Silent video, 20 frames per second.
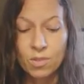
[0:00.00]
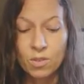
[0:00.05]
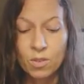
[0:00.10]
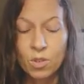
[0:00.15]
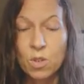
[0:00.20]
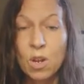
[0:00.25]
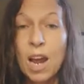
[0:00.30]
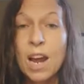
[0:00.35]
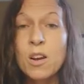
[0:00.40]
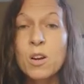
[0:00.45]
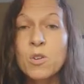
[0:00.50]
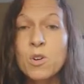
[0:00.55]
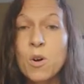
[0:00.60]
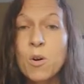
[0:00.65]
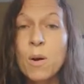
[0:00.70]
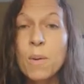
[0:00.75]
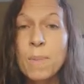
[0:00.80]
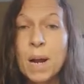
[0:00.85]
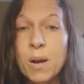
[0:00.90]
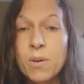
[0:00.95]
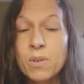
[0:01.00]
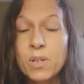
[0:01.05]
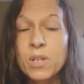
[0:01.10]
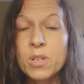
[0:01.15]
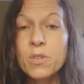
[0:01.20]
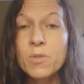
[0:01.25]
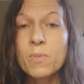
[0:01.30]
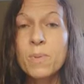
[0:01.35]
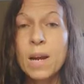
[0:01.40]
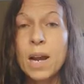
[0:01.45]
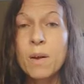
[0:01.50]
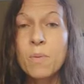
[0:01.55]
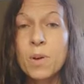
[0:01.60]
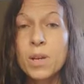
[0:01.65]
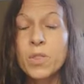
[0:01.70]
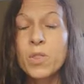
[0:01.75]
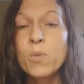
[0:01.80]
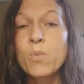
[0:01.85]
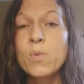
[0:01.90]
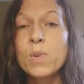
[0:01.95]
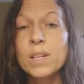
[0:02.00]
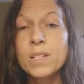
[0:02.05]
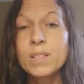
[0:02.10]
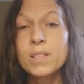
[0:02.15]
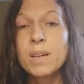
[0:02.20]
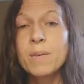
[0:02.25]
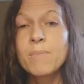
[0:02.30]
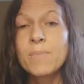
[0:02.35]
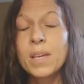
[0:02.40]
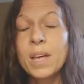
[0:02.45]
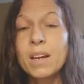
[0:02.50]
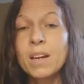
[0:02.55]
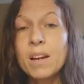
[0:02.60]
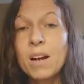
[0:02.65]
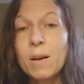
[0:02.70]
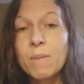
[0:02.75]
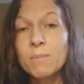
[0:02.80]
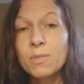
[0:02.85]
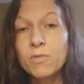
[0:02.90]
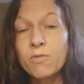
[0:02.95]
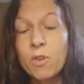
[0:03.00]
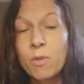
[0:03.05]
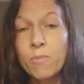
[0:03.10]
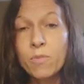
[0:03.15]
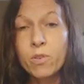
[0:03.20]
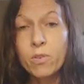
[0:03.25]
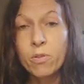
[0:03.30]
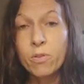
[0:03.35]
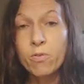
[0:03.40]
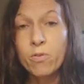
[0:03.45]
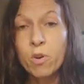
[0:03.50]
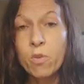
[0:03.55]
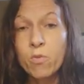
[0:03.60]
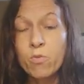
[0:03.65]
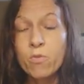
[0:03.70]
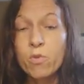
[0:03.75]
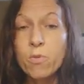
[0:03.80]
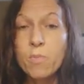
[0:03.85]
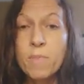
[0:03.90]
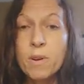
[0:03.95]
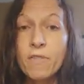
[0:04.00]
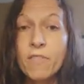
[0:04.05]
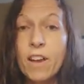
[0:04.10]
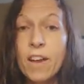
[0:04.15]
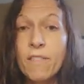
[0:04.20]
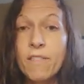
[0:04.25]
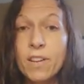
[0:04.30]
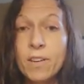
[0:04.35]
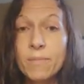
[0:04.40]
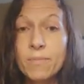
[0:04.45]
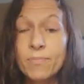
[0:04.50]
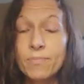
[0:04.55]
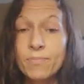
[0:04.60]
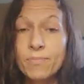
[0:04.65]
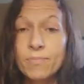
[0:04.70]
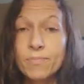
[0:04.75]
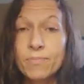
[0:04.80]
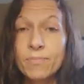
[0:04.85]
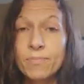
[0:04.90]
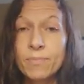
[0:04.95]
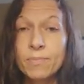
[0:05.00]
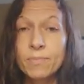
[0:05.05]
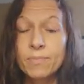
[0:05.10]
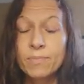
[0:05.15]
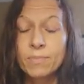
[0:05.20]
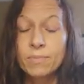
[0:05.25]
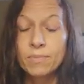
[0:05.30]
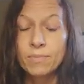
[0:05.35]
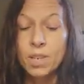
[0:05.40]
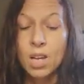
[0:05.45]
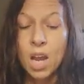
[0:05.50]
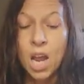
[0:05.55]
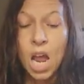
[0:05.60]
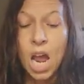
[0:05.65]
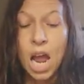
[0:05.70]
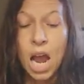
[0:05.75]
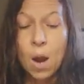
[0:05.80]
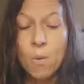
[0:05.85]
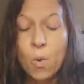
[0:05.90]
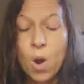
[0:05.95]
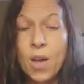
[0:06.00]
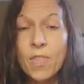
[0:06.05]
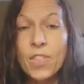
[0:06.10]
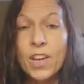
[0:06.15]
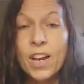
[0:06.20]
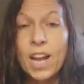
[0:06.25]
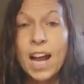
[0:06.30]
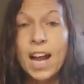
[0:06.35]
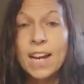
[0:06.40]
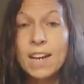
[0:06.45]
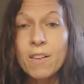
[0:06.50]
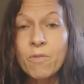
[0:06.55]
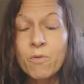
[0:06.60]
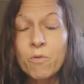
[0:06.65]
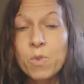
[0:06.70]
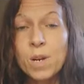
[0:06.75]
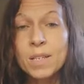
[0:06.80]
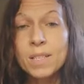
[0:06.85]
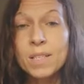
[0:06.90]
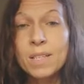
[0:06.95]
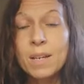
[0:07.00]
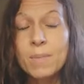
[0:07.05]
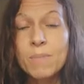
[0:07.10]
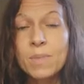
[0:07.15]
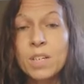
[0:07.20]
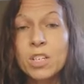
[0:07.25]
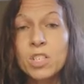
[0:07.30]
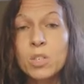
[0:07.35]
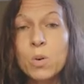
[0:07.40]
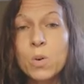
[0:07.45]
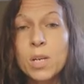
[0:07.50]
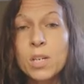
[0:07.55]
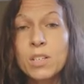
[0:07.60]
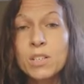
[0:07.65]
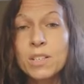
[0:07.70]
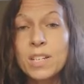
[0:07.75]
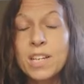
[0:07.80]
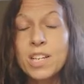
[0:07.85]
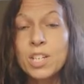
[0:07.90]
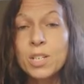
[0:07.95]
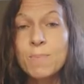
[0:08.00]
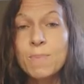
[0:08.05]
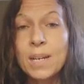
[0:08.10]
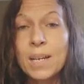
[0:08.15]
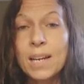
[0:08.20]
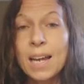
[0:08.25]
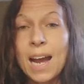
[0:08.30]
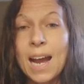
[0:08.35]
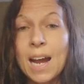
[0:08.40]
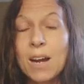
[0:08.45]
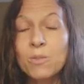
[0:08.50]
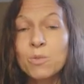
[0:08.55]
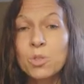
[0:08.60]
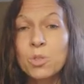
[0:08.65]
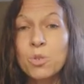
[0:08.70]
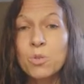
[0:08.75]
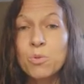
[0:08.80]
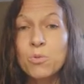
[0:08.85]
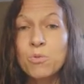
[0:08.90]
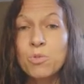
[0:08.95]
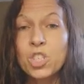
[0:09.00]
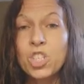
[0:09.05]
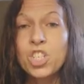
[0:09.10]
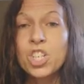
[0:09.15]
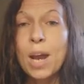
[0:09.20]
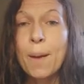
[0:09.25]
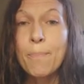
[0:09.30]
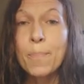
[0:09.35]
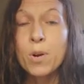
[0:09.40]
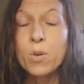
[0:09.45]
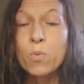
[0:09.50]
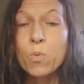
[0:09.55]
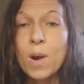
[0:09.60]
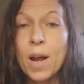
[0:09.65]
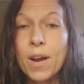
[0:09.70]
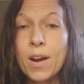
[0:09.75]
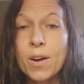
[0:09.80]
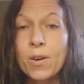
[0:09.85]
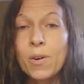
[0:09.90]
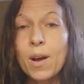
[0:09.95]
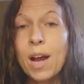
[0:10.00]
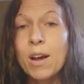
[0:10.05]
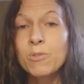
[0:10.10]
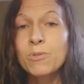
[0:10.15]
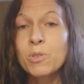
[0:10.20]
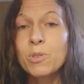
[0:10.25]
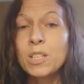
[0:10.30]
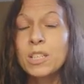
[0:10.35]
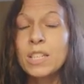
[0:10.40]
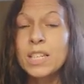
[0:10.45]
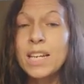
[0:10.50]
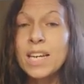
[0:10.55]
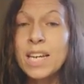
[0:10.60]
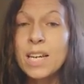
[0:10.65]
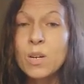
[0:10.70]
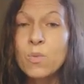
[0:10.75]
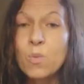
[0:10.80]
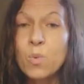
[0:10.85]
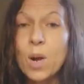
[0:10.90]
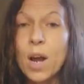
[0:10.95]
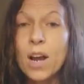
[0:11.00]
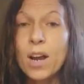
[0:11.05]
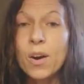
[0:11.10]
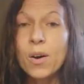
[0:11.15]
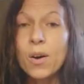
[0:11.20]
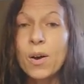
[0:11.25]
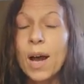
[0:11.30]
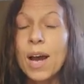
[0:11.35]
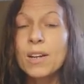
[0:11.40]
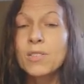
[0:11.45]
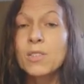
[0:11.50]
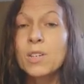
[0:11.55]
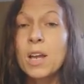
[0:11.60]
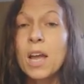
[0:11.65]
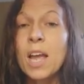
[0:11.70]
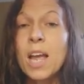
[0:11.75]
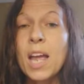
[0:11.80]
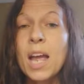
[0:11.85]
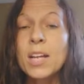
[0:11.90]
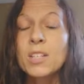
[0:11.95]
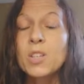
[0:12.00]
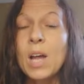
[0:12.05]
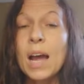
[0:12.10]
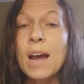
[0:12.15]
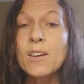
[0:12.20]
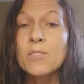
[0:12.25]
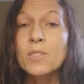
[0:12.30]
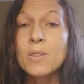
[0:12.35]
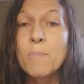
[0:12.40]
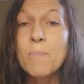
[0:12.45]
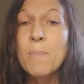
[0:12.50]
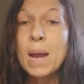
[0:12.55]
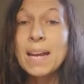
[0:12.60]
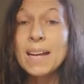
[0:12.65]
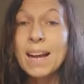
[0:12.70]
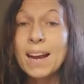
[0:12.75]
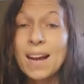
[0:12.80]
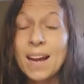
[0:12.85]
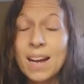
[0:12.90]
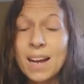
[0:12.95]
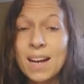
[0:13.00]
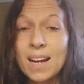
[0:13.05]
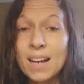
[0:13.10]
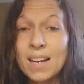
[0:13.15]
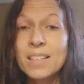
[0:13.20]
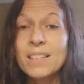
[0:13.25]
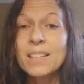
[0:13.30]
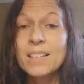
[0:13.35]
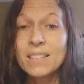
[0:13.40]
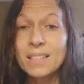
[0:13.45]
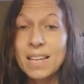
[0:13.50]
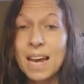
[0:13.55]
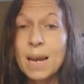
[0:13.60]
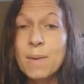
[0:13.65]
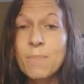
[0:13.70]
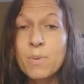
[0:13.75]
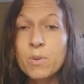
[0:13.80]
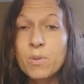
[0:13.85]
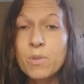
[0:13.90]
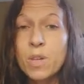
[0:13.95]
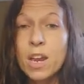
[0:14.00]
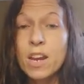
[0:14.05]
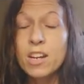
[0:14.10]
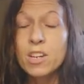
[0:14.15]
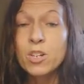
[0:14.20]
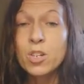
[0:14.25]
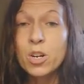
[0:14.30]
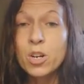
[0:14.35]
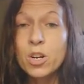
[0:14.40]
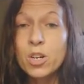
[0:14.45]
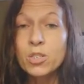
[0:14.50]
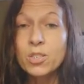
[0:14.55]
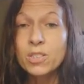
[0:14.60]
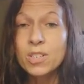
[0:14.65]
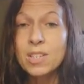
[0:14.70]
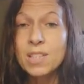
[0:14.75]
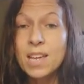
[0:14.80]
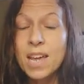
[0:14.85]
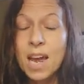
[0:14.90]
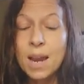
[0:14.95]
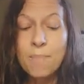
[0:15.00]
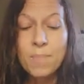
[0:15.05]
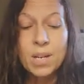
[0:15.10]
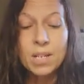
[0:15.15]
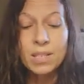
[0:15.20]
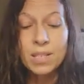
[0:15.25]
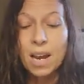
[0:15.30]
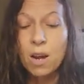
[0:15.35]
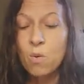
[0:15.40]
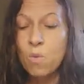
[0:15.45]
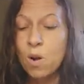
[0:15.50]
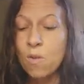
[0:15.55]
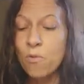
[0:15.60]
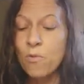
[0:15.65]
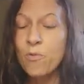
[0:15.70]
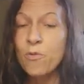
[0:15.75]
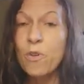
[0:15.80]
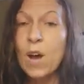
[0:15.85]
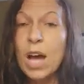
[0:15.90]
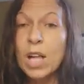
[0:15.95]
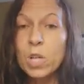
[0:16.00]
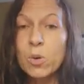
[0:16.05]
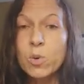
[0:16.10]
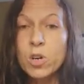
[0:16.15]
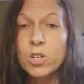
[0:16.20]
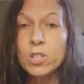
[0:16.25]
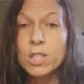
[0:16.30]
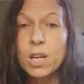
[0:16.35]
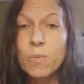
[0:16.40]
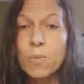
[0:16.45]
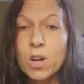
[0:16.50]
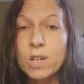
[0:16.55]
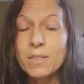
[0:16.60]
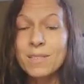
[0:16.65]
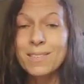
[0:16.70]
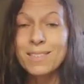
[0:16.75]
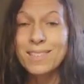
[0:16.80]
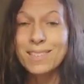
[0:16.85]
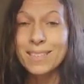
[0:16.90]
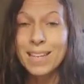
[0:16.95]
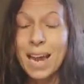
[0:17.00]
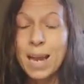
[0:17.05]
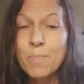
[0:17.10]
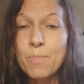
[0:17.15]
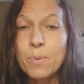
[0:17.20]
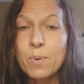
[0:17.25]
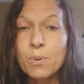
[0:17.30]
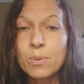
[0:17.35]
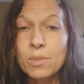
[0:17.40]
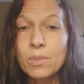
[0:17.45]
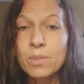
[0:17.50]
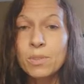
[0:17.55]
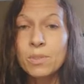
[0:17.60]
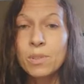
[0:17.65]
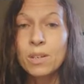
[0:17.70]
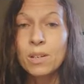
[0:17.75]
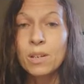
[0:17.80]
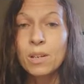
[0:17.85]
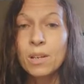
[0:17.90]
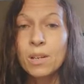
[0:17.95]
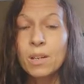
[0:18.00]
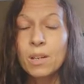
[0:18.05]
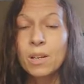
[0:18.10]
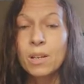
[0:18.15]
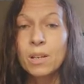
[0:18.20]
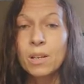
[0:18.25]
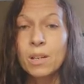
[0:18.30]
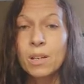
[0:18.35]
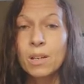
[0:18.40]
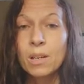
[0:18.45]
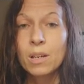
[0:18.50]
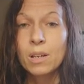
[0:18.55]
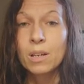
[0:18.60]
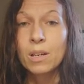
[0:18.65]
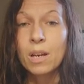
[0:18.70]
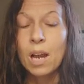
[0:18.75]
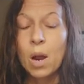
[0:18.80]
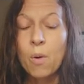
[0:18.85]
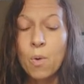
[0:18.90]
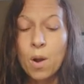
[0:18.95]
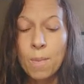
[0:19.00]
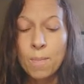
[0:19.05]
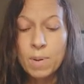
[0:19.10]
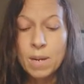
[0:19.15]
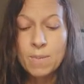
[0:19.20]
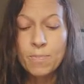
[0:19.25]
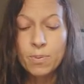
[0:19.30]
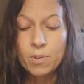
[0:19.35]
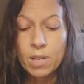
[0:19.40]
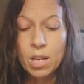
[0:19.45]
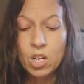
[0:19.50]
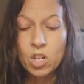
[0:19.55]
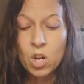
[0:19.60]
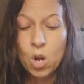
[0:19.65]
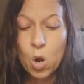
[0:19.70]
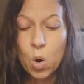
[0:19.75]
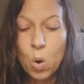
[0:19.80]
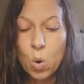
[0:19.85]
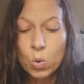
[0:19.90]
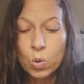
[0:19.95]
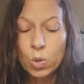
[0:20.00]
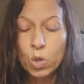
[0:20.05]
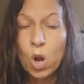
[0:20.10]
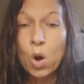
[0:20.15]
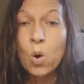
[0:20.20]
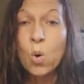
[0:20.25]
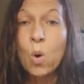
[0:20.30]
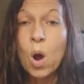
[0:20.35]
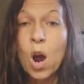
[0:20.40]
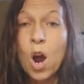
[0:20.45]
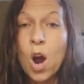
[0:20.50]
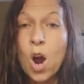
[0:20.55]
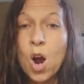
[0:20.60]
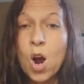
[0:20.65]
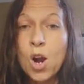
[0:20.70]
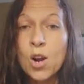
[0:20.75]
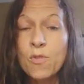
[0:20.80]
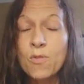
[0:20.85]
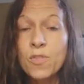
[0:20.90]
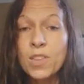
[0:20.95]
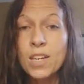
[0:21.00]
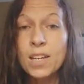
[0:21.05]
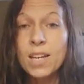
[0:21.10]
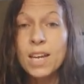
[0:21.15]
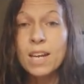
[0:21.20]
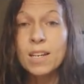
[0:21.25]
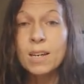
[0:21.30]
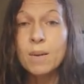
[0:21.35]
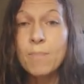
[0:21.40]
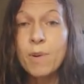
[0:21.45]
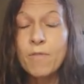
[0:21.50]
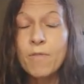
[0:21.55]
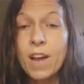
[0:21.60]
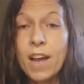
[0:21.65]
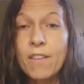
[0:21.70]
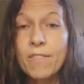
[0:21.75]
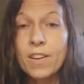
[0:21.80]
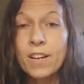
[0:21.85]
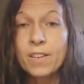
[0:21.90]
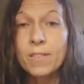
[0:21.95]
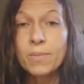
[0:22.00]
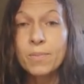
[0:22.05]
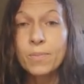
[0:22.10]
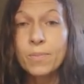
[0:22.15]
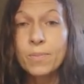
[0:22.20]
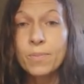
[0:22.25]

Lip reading: So I don't know about you, but I want the wisdom that comes from the throne room of heaven. I want the kind of wisdom that's going to teach me how to shepherd well, how to lead well, how to make a disciple that endures to the end, because I don't want followers. I want disciples. I want people that go hard for the kingdom of heaven